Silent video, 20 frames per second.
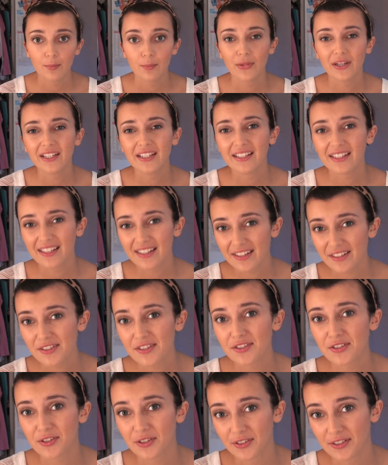But it
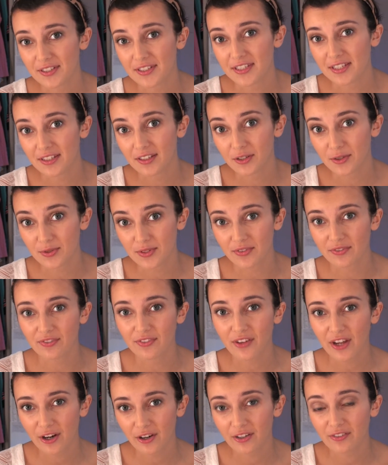is good to use a
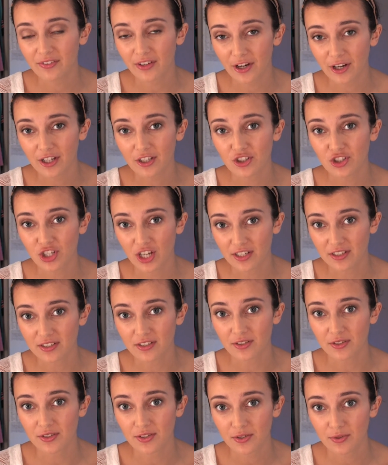very, very
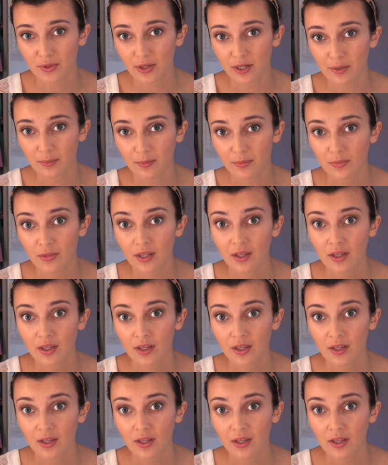gentle scrub